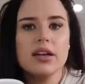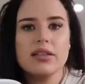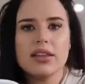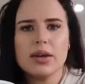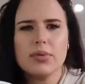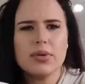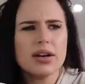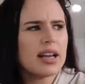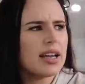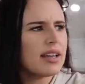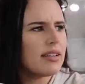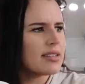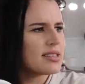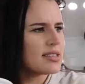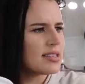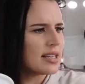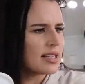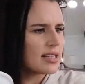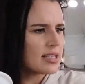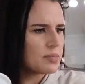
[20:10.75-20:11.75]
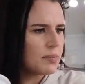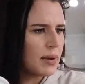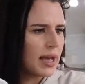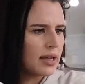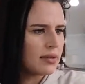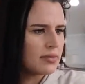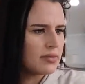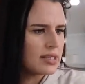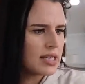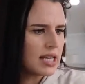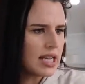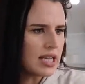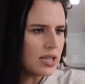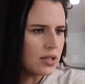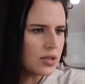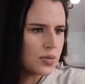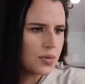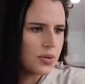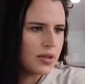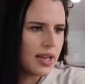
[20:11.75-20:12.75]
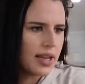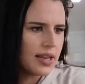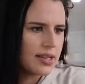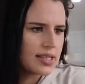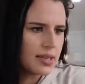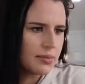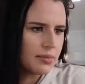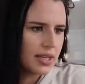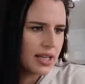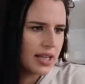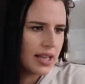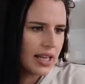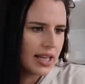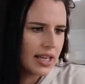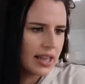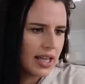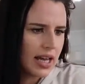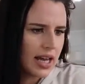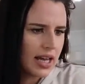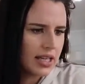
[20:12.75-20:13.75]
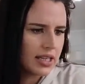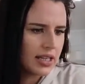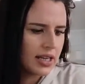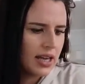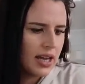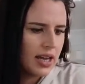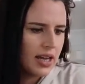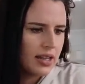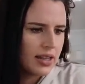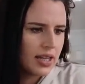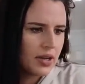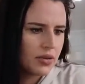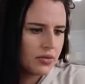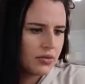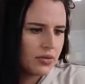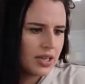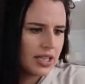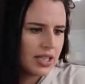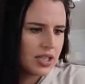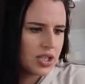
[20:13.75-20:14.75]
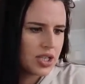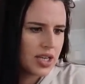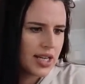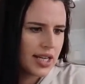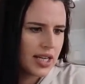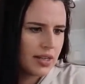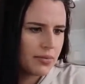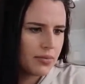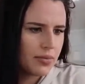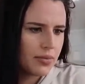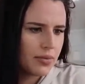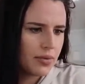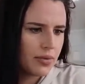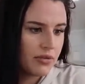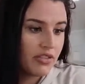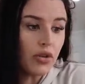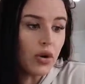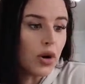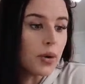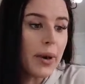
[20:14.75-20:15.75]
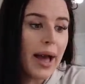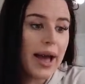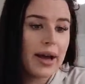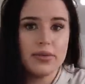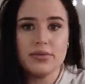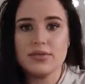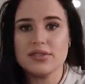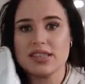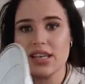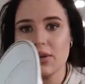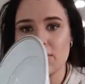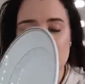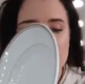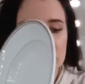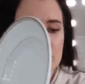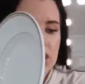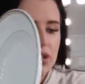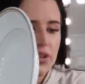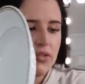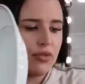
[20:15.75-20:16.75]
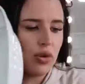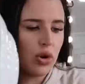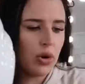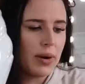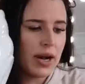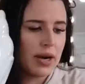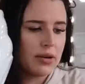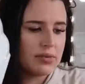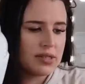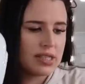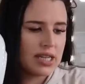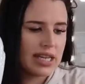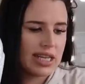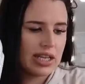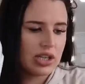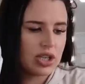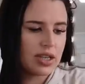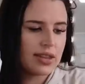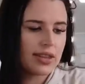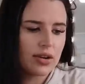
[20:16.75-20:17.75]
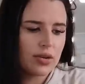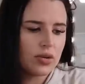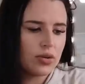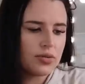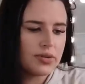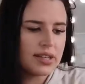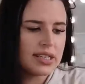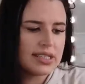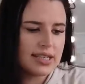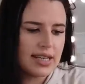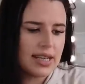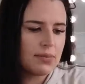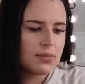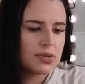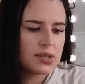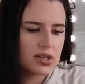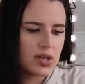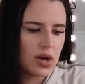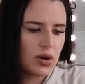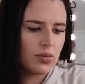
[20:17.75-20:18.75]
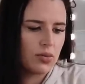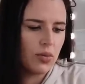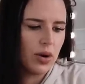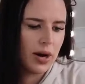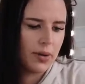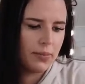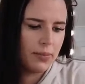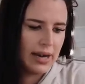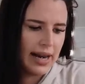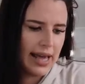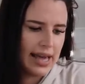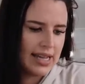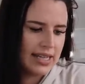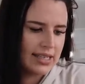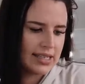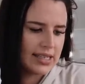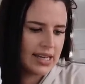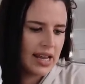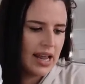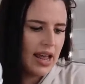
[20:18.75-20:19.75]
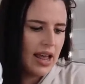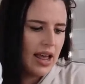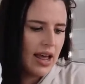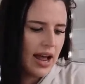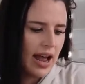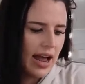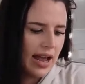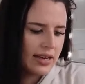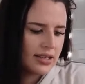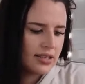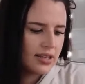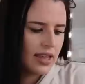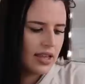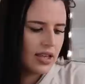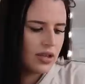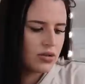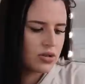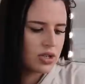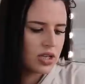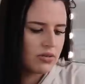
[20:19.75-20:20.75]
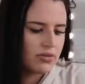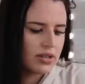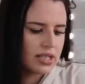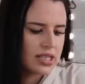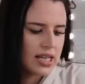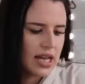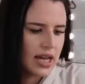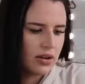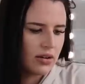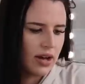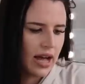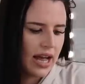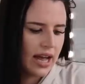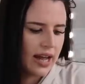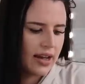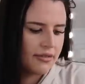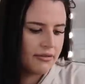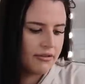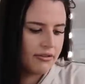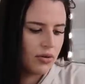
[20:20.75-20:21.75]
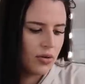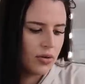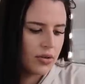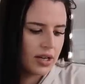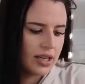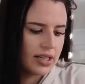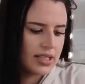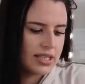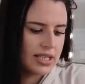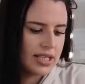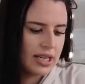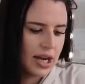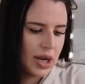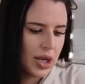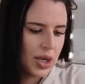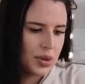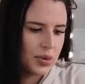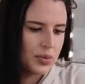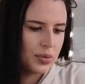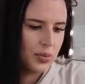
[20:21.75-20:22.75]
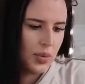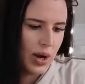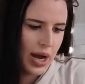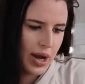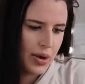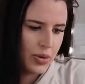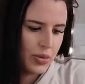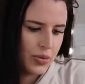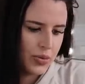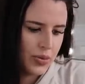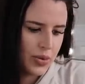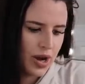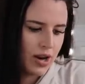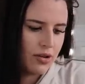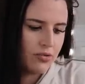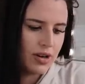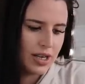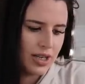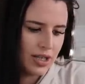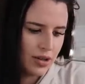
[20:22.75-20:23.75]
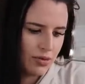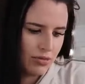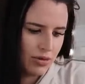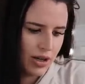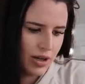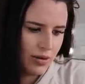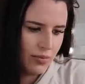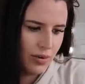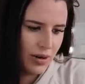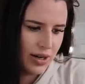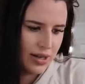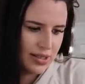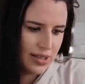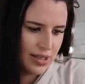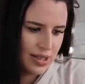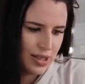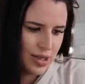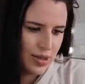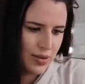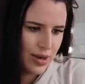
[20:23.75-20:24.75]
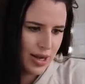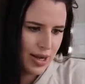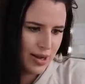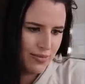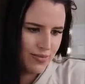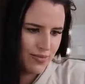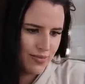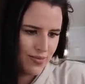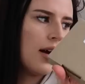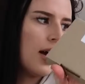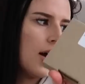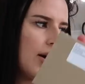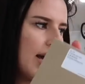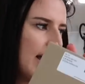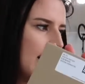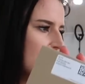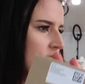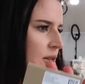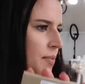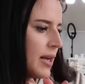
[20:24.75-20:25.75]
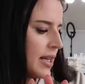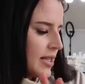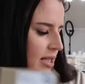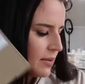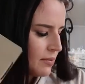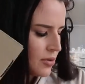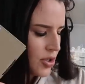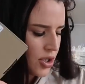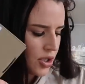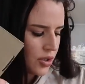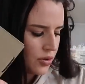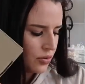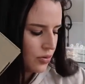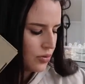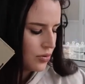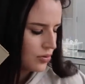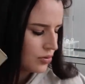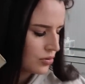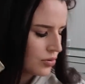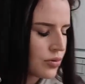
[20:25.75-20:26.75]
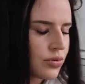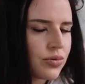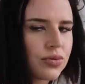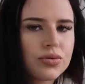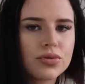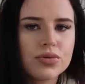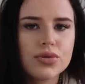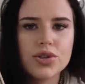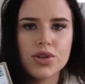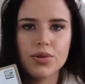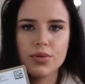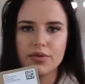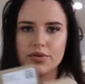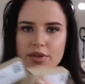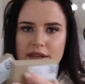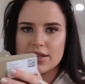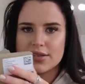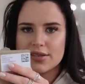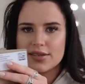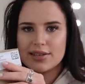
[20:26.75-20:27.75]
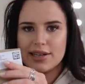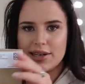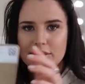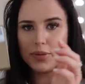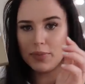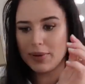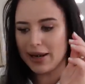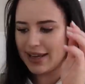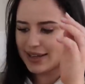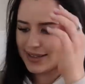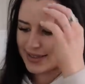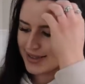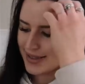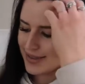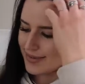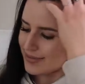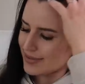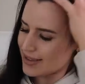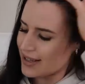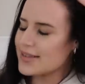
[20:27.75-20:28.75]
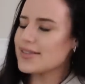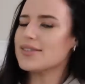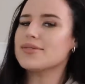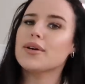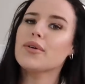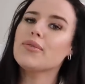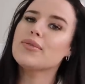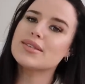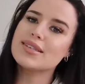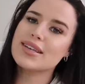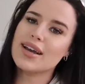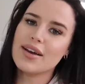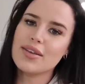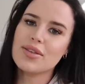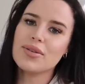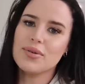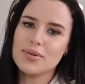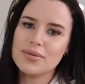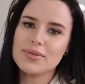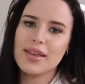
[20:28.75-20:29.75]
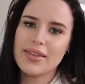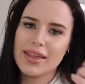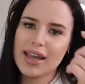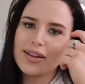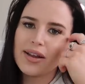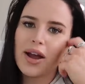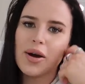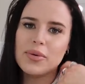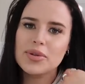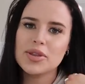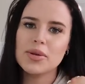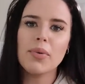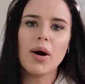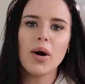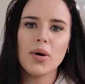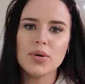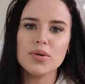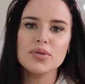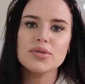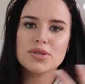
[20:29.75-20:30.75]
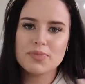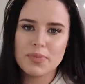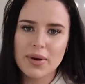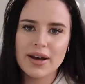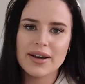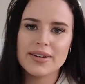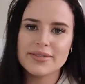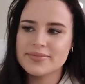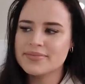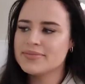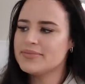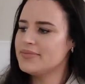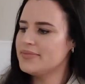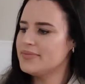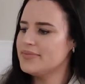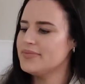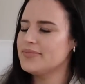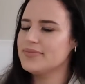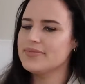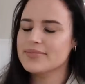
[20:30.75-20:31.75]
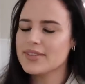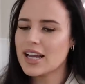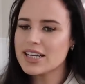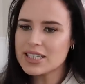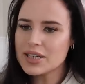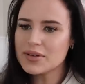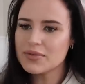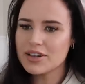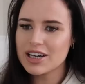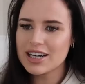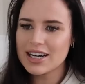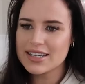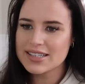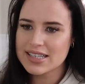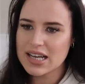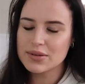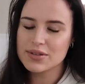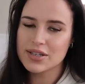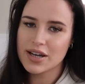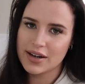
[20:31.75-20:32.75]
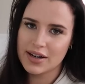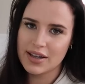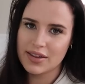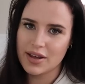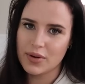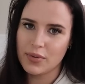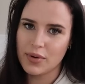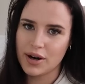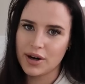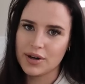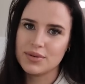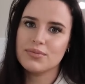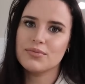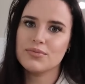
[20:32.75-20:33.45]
They were like £6 each, were they? Something like that. They were really cheap. £4. They were literally £4 each, and they're called the deep stoneware plate, and they usually retail at £4.99. Wow, I really don't look at prices, do I? Oh, I actually picked up two of these little plates because obviously I thought that they'd go with the bowls, but I didn't realise how tiny they were.